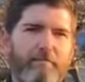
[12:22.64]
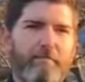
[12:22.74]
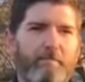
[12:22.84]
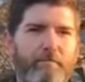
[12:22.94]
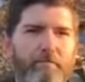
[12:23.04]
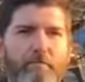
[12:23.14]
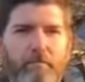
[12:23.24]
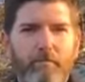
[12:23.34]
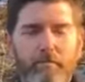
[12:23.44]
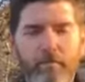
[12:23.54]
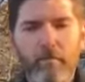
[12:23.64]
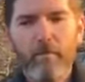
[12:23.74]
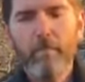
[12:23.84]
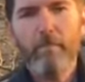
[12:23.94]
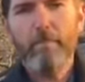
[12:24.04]
Can we
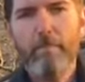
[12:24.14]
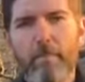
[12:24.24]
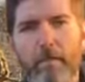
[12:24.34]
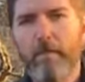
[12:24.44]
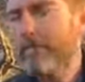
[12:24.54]
see Molly again?